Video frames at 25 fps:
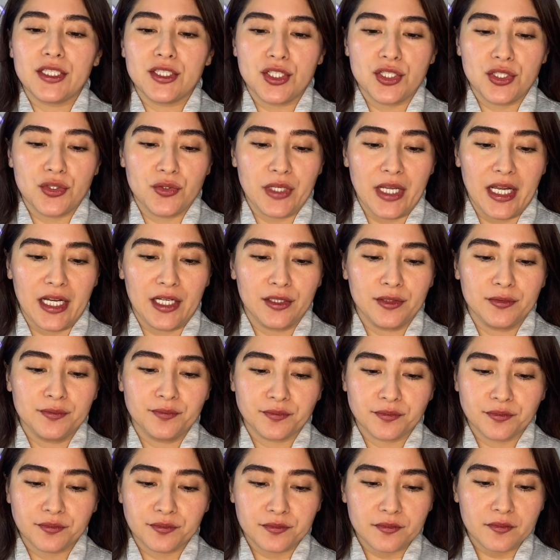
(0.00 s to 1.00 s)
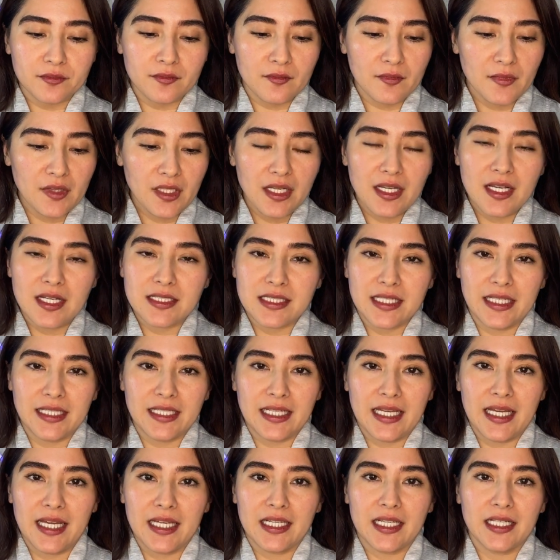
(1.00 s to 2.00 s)
to do now is I
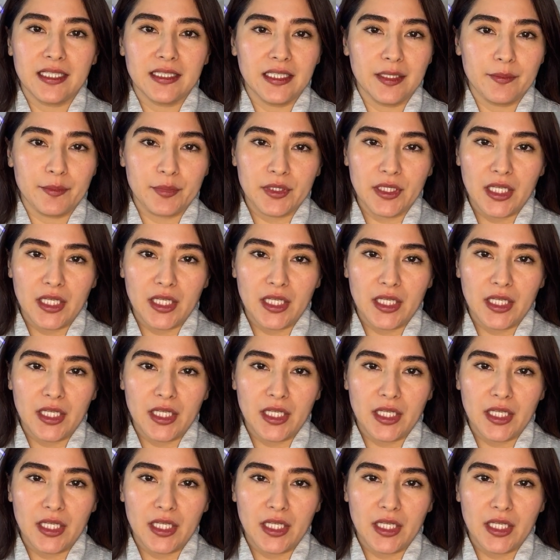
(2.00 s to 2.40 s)
get a lip